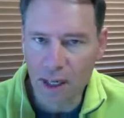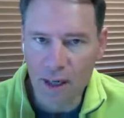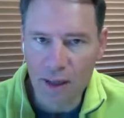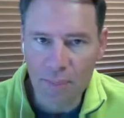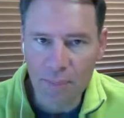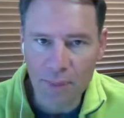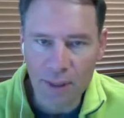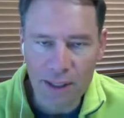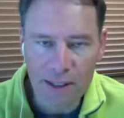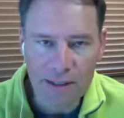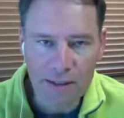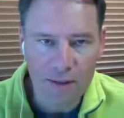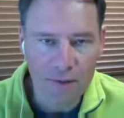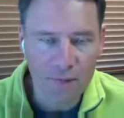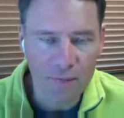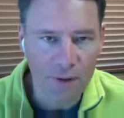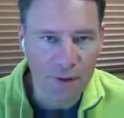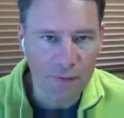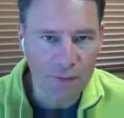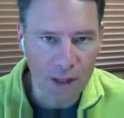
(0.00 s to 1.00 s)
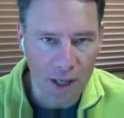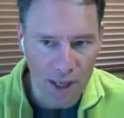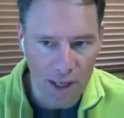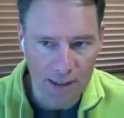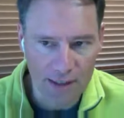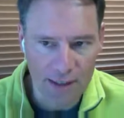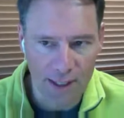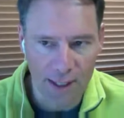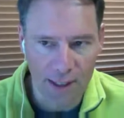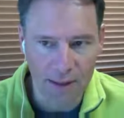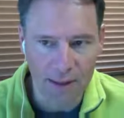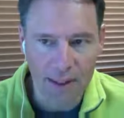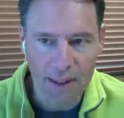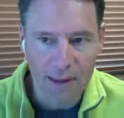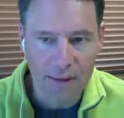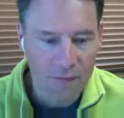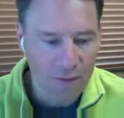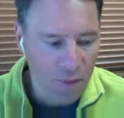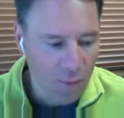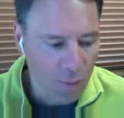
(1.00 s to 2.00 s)
piece of content
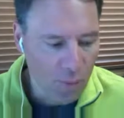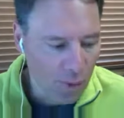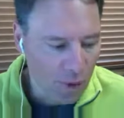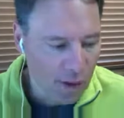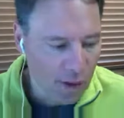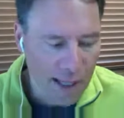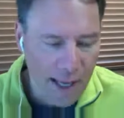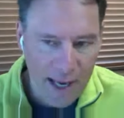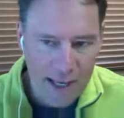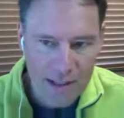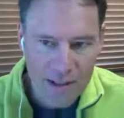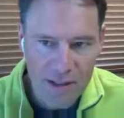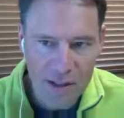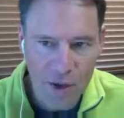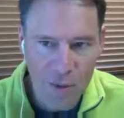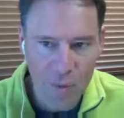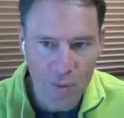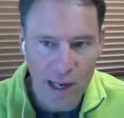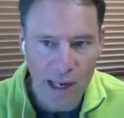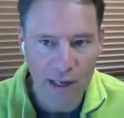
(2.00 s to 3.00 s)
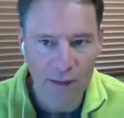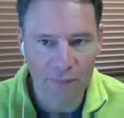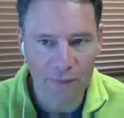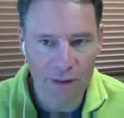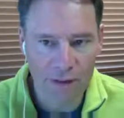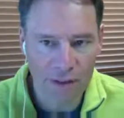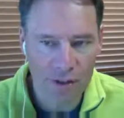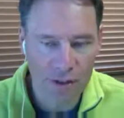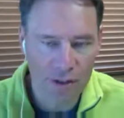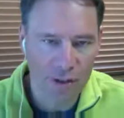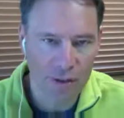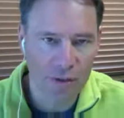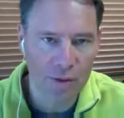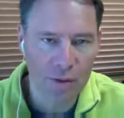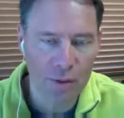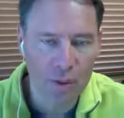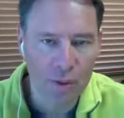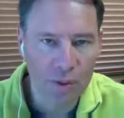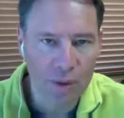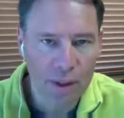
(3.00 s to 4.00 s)
that really has no relevance
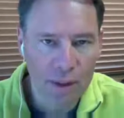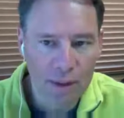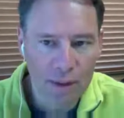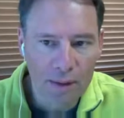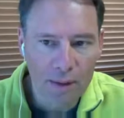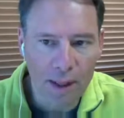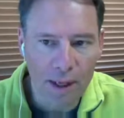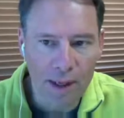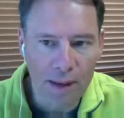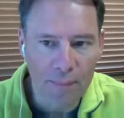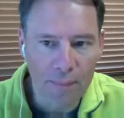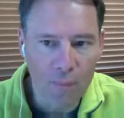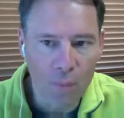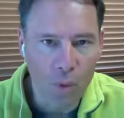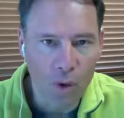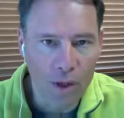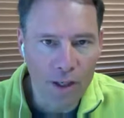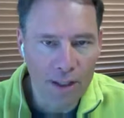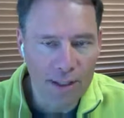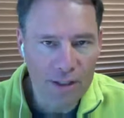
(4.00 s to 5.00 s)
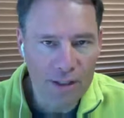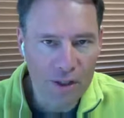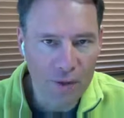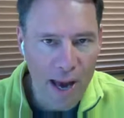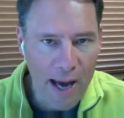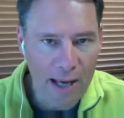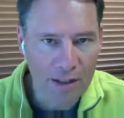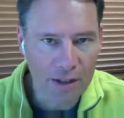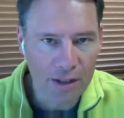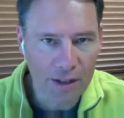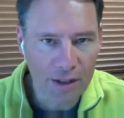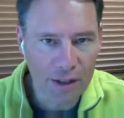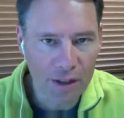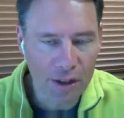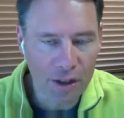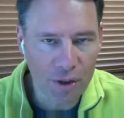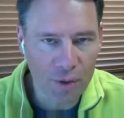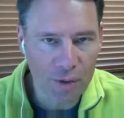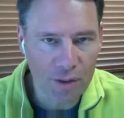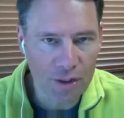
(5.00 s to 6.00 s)
to what it is you actually
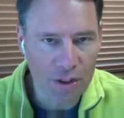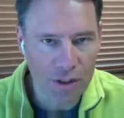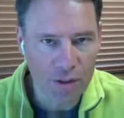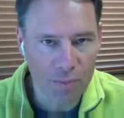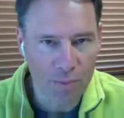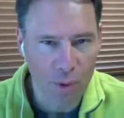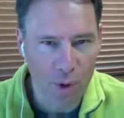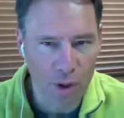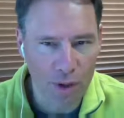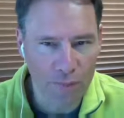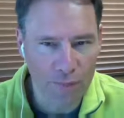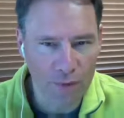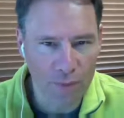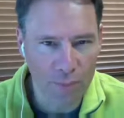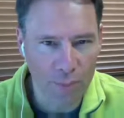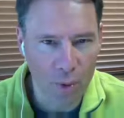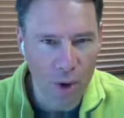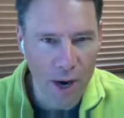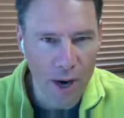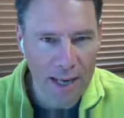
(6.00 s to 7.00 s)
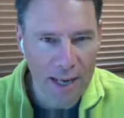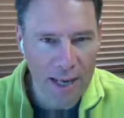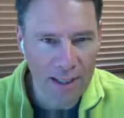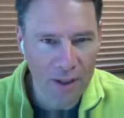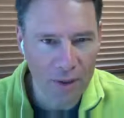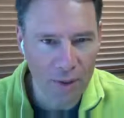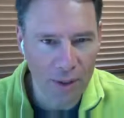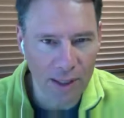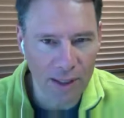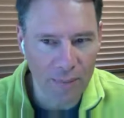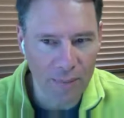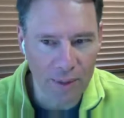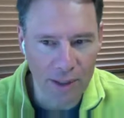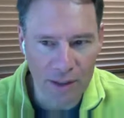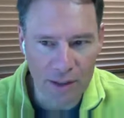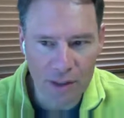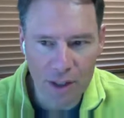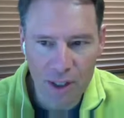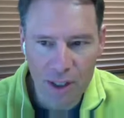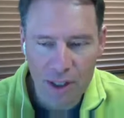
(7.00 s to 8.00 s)
do. It's just part of your branding or
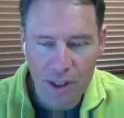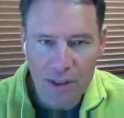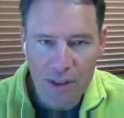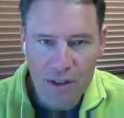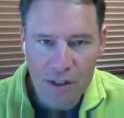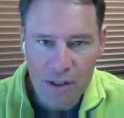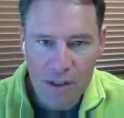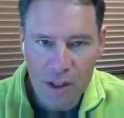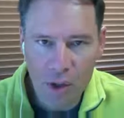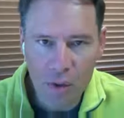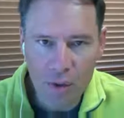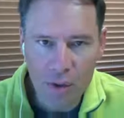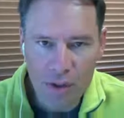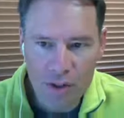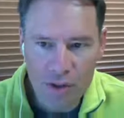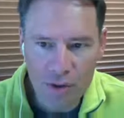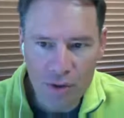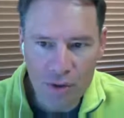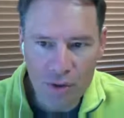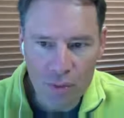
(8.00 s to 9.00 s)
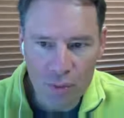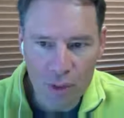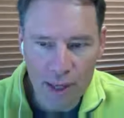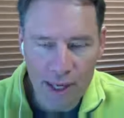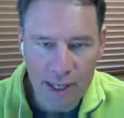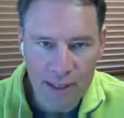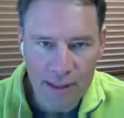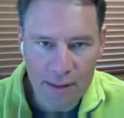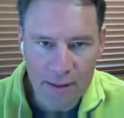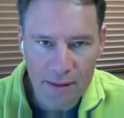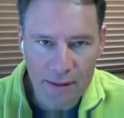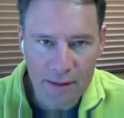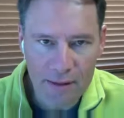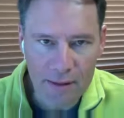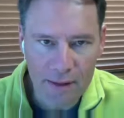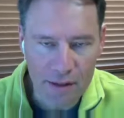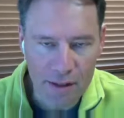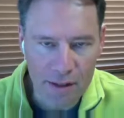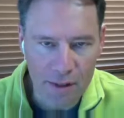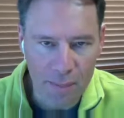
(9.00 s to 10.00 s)
image. Slogans are great
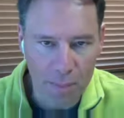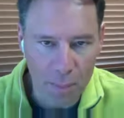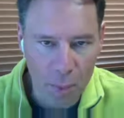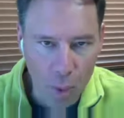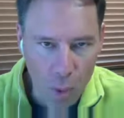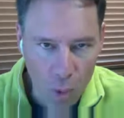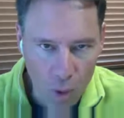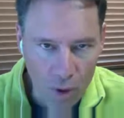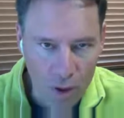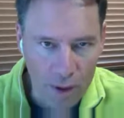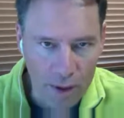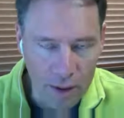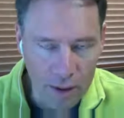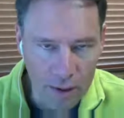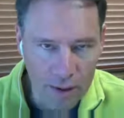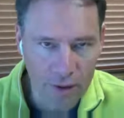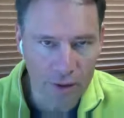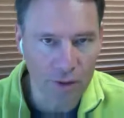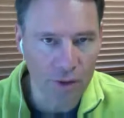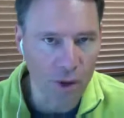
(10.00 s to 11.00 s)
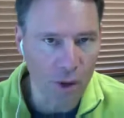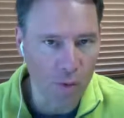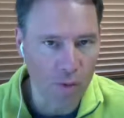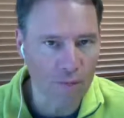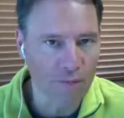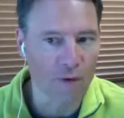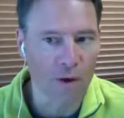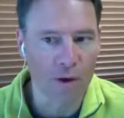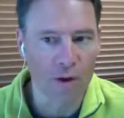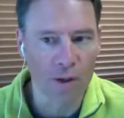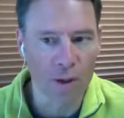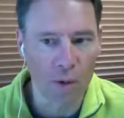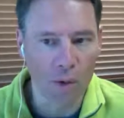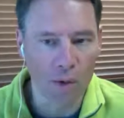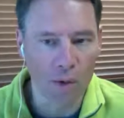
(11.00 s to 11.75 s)
to support your loyal